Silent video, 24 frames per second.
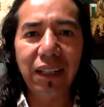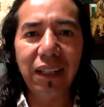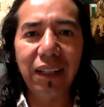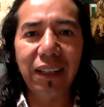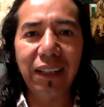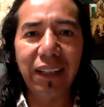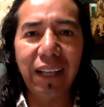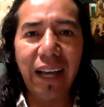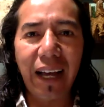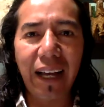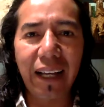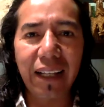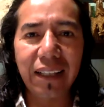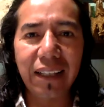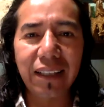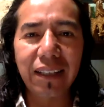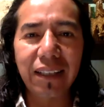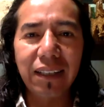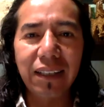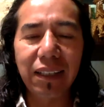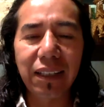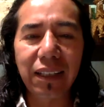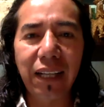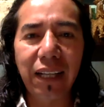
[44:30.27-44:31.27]
that,
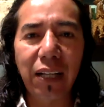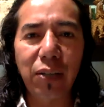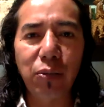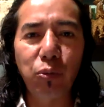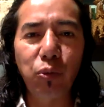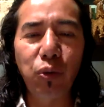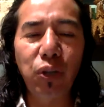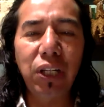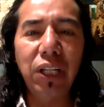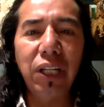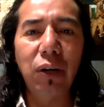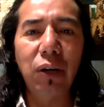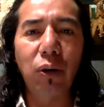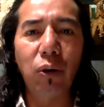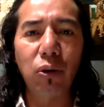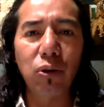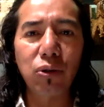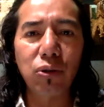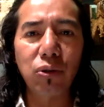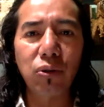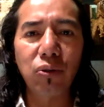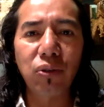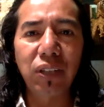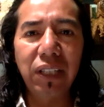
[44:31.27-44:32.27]
that we
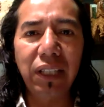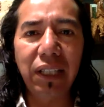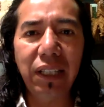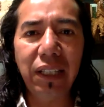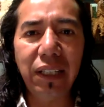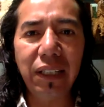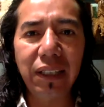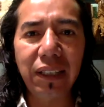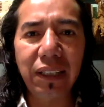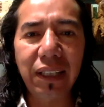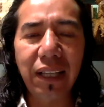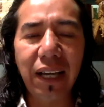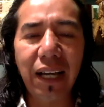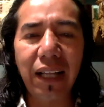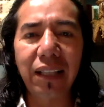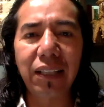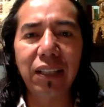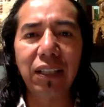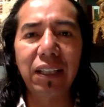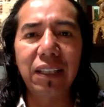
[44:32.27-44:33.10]
also need that